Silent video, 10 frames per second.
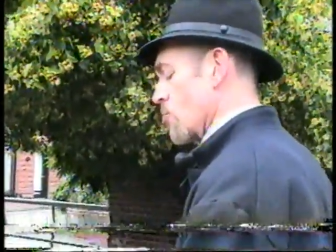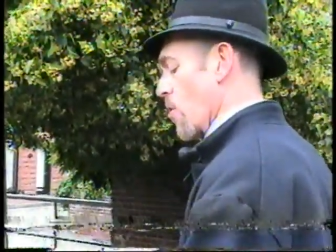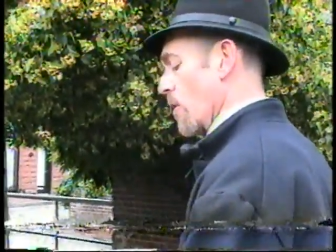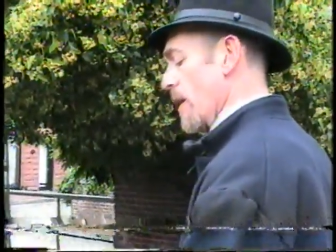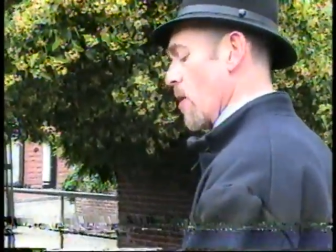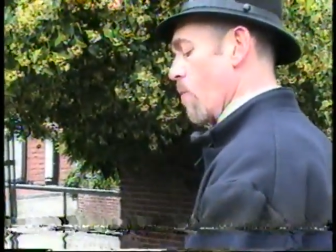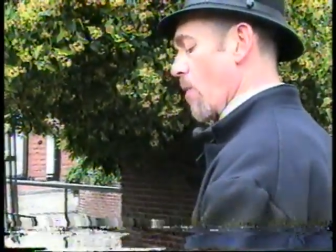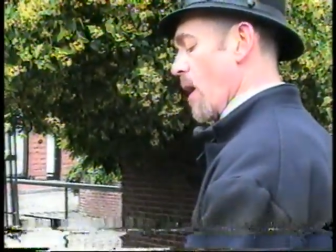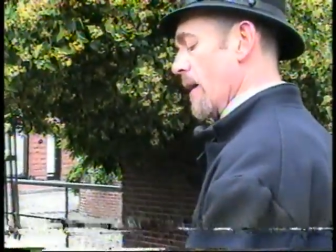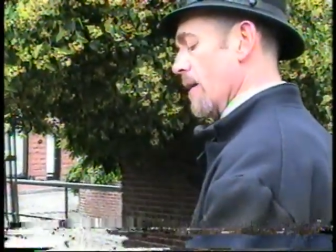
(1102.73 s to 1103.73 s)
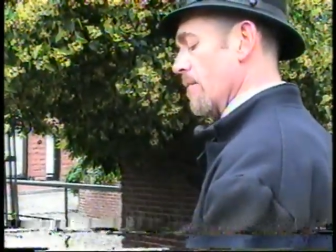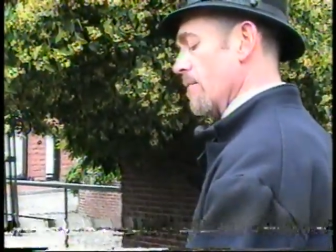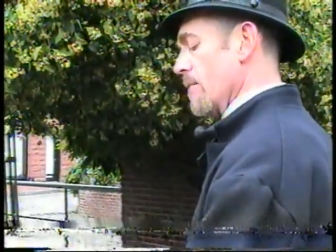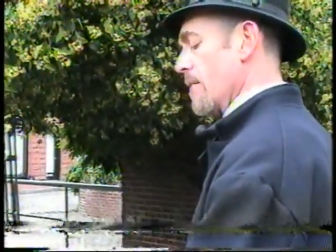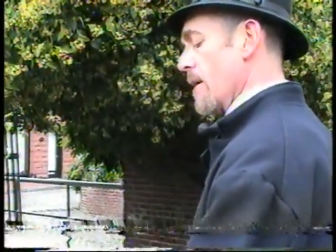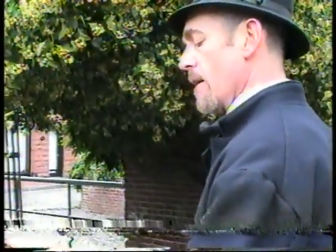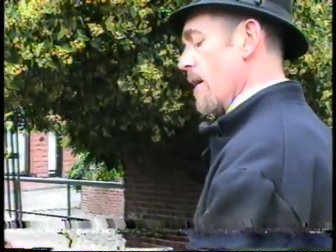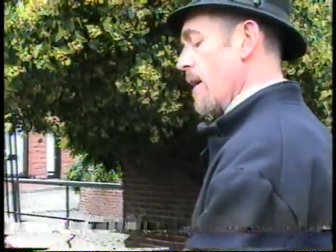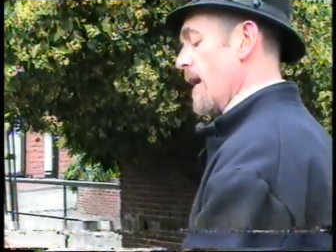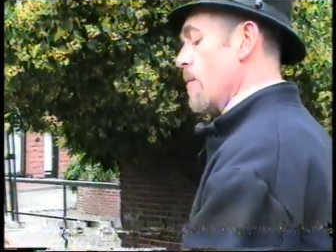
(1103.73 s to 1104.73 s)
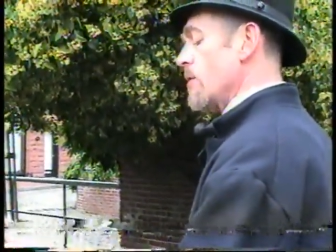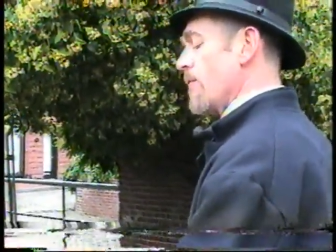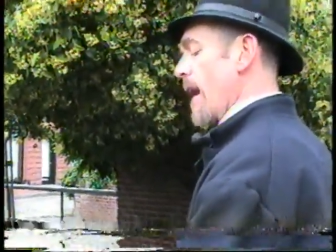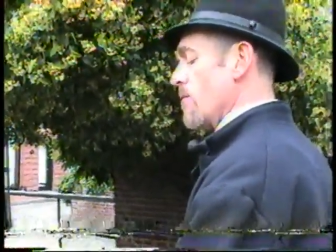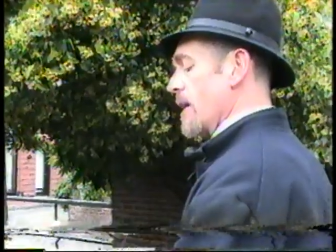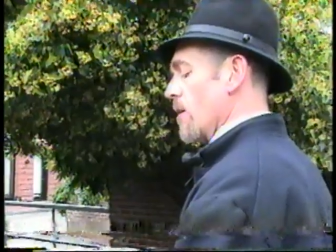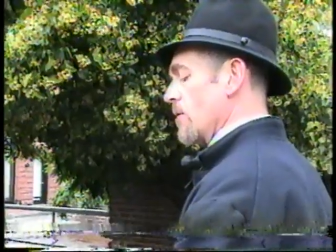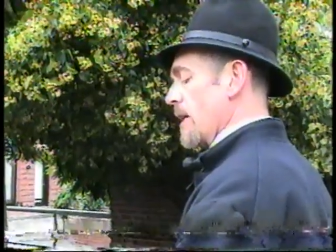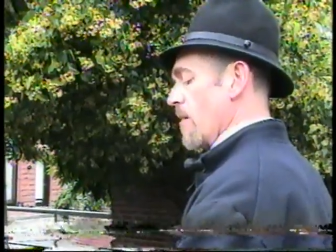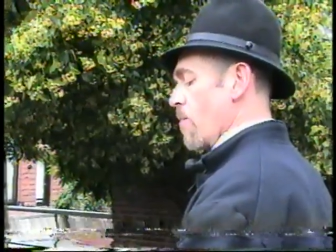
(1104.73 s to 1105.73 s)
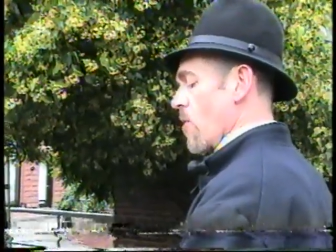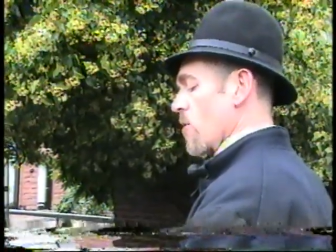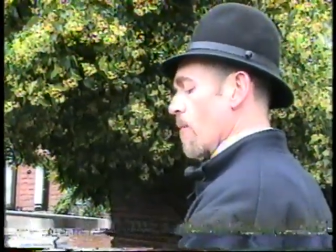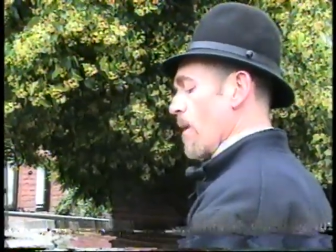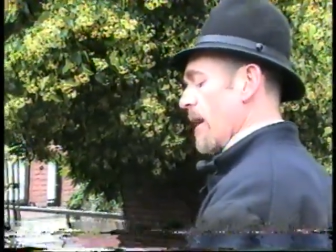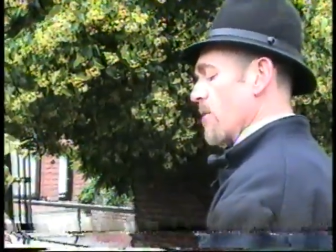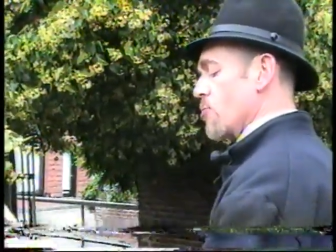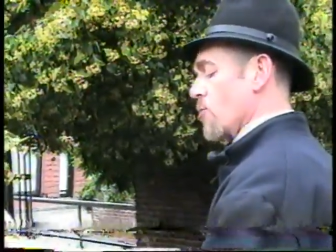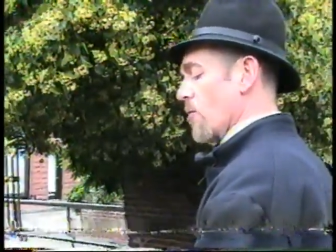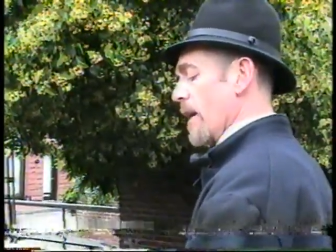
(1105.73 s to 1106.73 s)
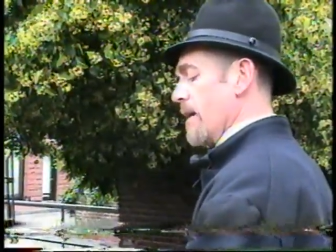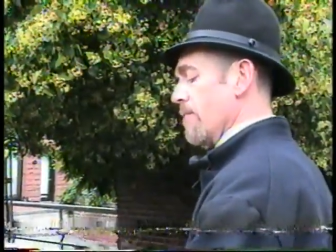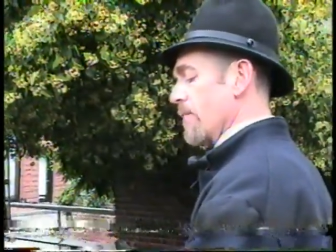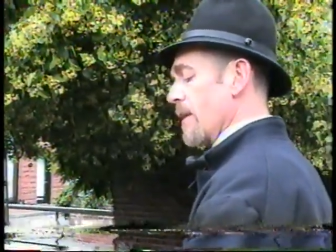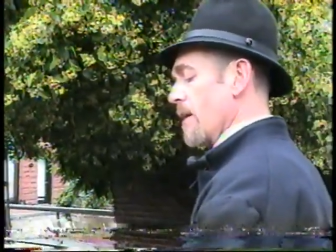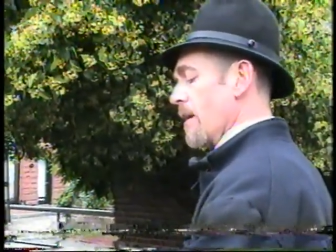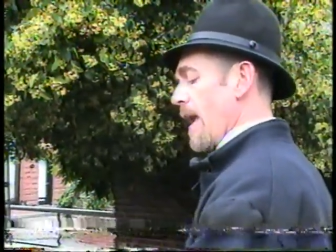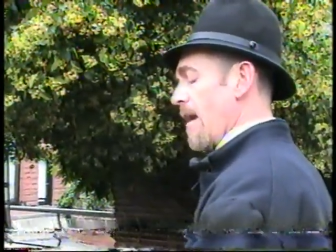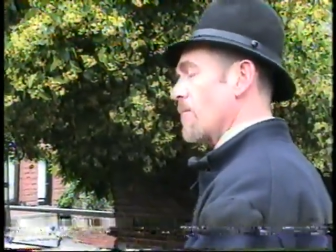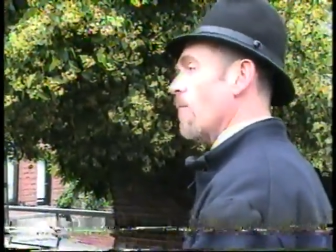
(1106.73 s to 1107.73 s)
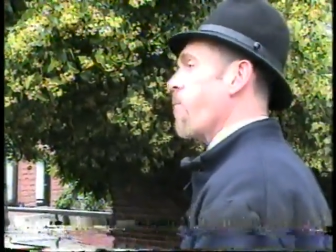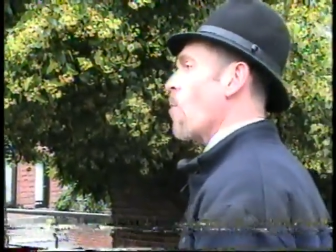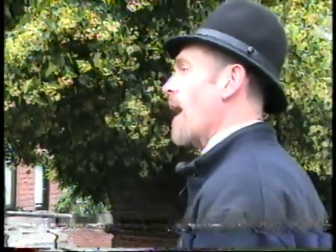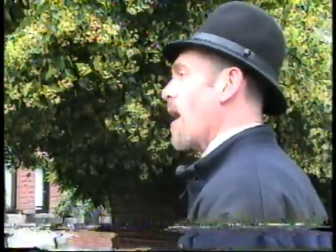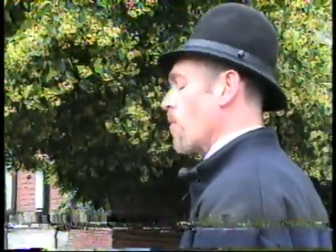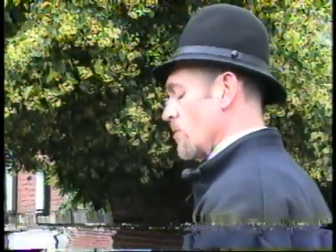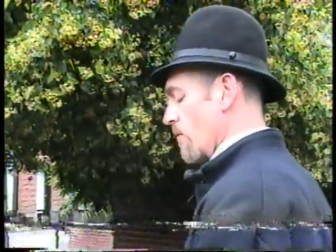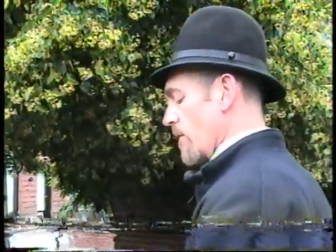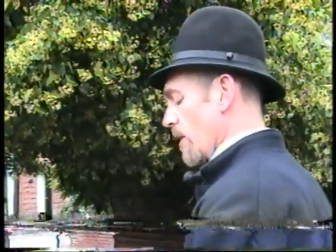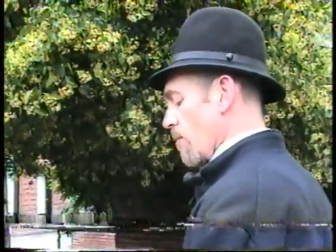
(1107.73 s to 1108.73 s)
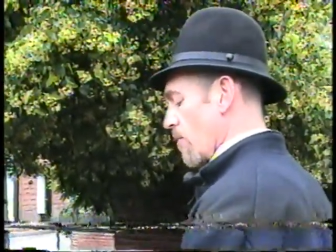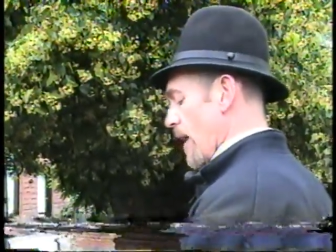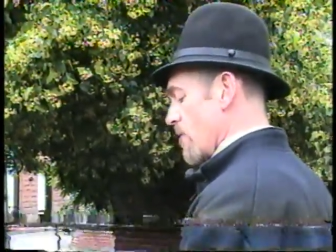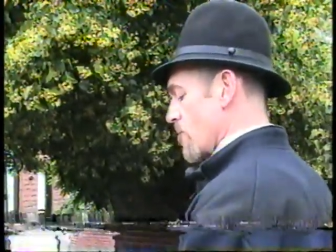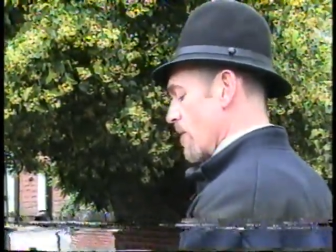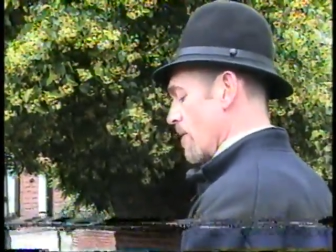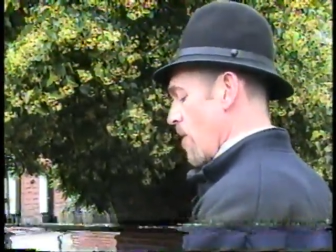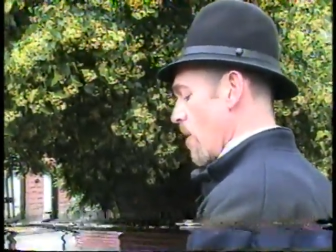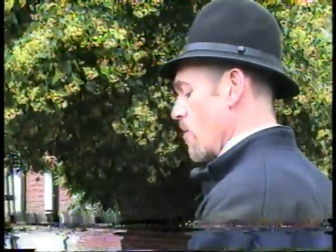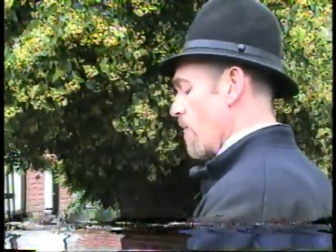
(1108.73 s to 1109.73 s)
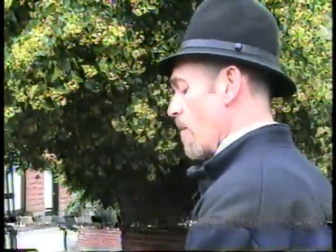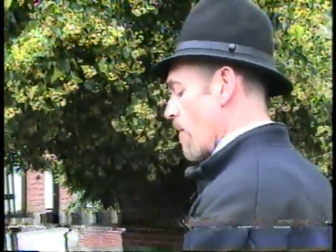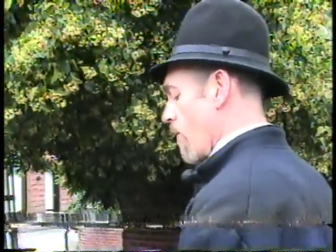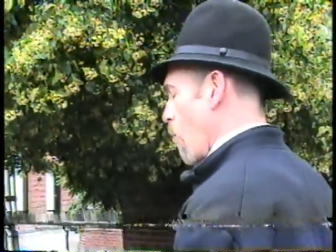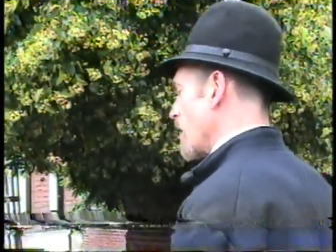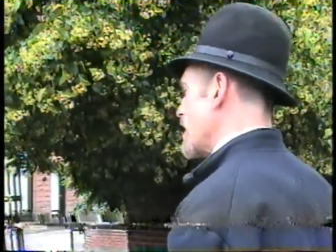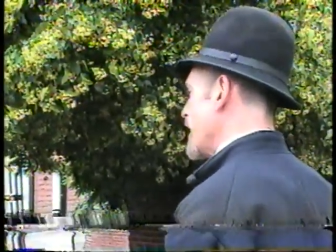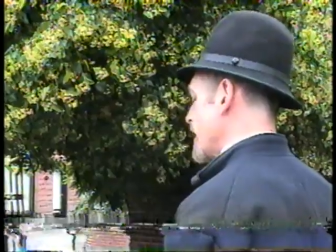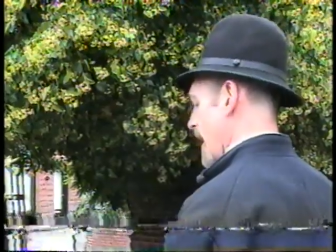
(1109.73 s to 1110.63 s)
Charlie O'Brien. He was found guilty of murder by a jury after 4 hours of deliberation on November 14,